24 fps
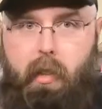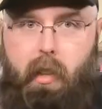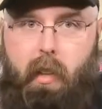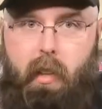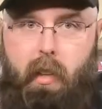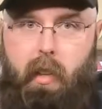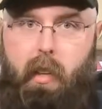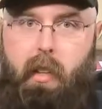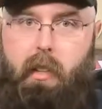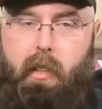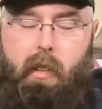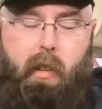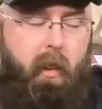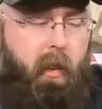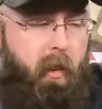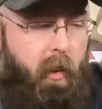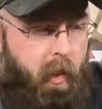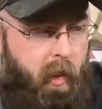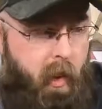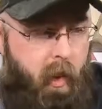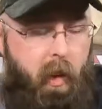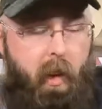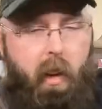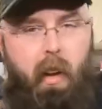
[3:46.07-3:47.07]
condition
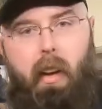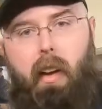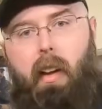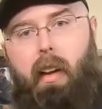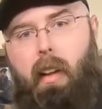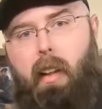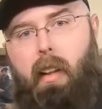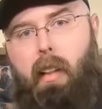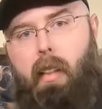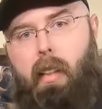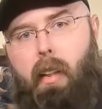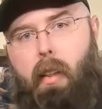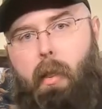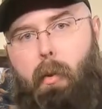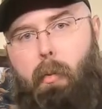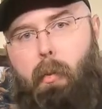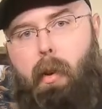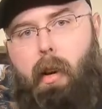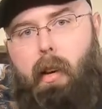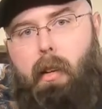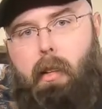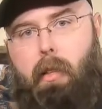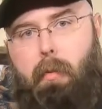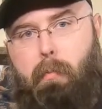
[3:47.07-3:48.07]
than the
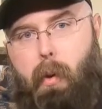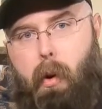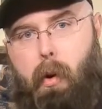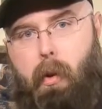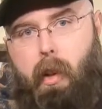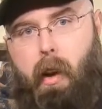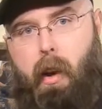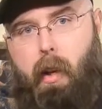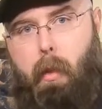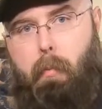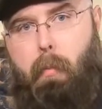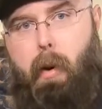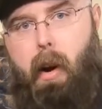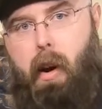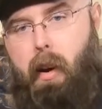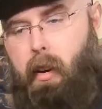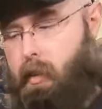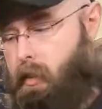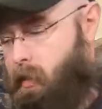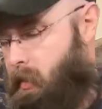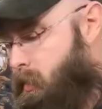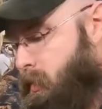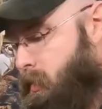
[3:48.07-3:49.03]
one I just pulled out of the box